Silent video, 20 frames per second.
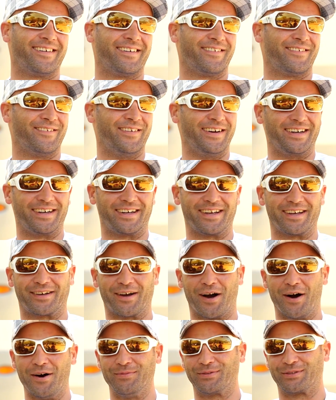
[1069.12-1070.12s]
when he
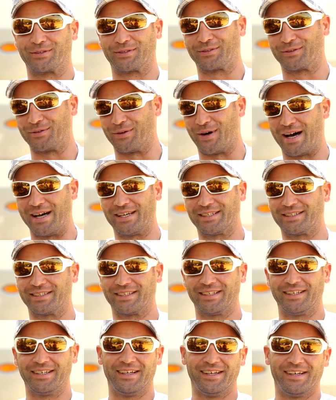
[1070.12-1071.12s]
comes to us
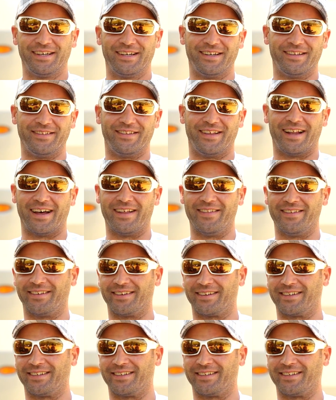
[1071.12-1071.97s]
in the landing,